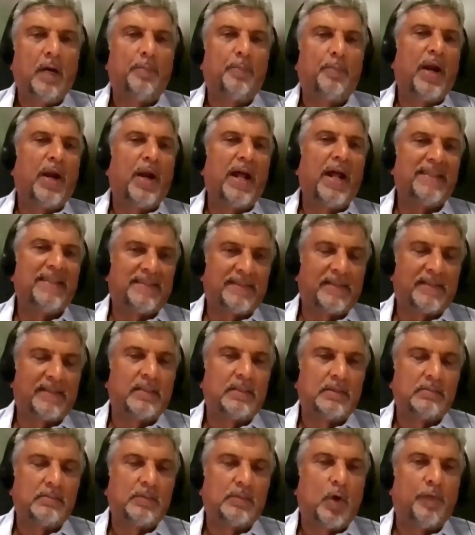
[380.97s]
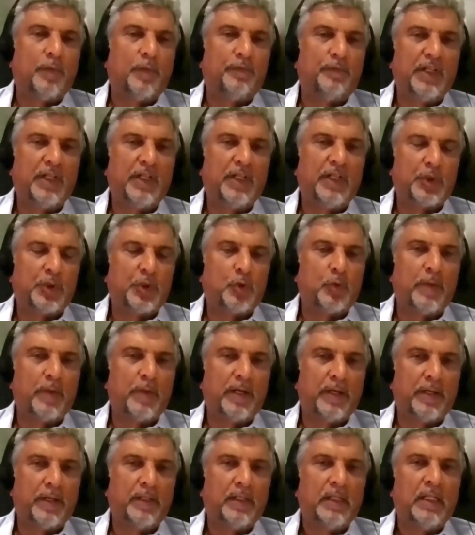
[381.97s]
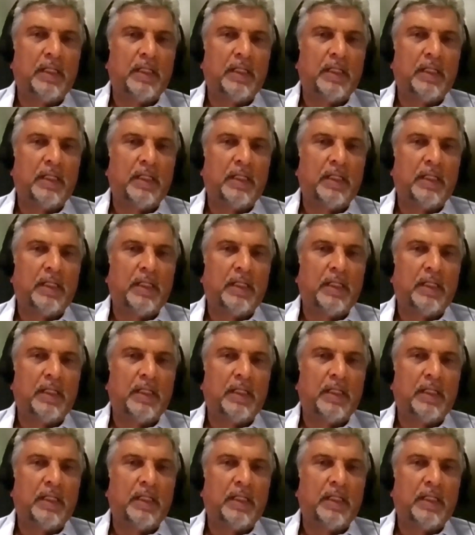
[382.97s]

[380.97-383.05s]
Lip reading: price of the instrument?